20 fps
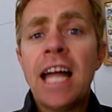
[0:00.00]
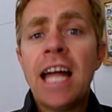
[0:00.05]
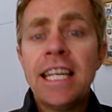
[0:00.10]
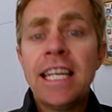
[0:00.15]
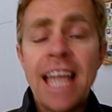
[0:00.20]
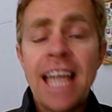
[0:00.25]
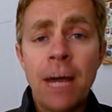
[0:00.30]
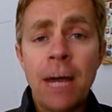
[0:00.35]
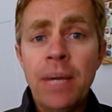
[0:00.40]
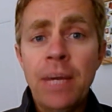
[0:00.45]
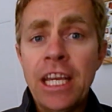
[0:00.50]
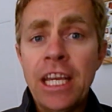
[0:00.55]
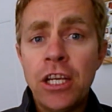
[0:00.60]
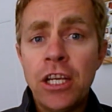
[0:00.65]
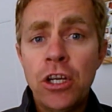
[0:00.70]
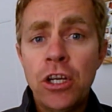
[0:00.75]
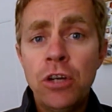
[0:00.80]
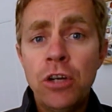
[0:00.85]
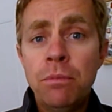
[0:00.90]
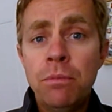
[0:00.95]
Now, it
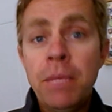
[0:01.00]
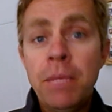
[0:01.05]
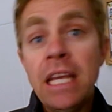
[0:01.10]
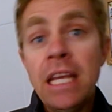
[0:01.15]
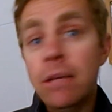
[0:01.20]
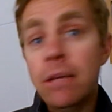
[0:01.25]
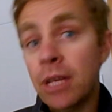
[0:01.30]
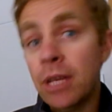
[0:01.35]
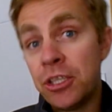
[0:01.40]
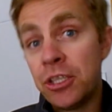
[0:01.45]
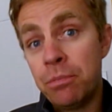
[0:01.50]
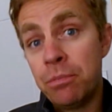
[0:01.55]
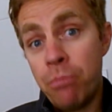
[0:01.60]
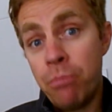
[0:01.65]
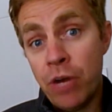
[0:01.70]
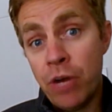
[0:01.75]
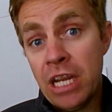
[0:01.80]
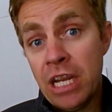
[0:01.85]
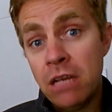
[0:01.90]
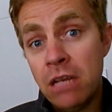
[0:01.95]
could be a
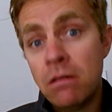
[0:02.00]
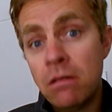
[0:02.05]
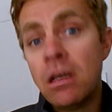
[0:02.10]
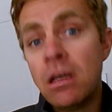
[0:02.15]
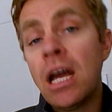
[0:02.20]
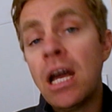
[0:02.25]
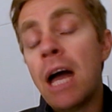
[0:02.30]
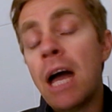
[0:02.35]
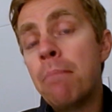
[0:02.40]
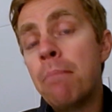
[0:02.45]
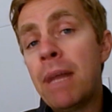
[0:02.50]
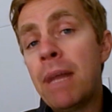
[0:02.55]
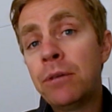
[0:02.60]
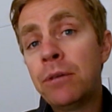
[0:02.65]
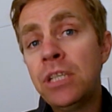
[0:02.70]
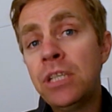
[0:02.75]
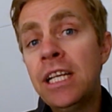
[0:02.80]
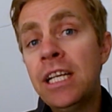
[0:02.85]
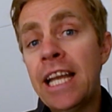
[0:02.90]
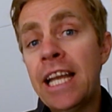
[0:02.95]
spring, a
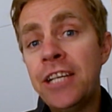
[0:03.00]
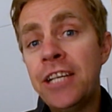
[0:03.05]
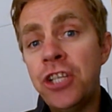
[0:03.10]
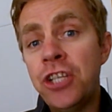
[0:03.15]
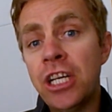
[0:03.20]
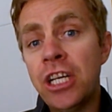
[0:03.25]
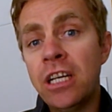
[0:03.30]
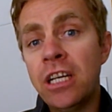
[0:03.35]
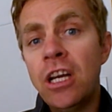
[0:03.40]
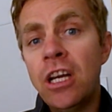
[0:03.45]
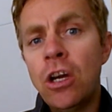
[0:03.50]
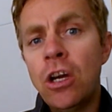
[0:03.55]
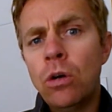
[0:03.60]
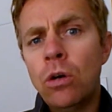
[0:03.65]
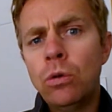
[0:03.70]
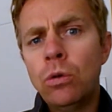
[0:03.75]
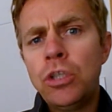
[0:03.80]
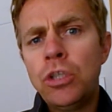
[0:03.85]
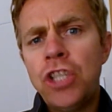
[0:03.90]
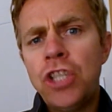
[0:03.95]
mountain glacier,
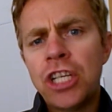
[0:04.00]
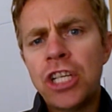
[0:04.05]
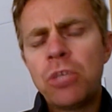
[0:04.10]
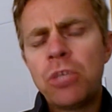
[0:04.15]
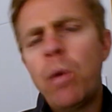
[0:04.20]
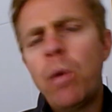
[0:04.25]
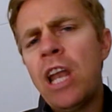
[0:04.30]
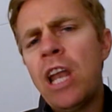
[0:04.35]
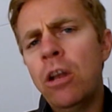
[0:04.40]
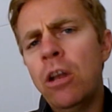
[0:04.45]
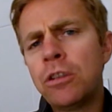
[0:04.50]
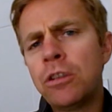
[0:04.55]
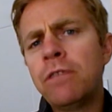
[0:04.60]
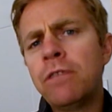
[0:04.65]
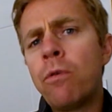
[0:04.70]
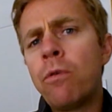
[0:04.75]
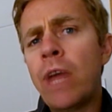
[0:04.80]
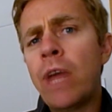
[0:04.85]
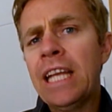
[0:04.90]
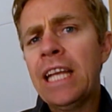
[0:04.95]
or just where lots
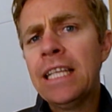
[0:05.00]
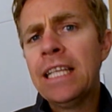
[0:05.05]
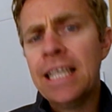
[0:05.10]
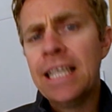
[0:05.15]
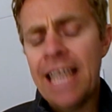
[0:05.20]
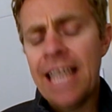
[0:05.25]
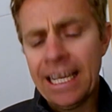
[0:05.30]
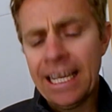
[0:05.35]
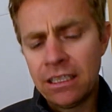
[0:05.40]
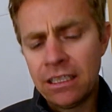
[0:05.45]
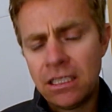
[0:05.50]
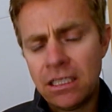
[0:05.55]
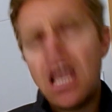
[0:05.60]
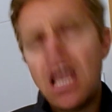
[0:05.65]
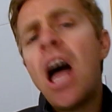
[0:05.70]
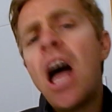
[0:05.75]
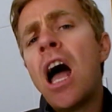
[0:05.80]
of rain collect.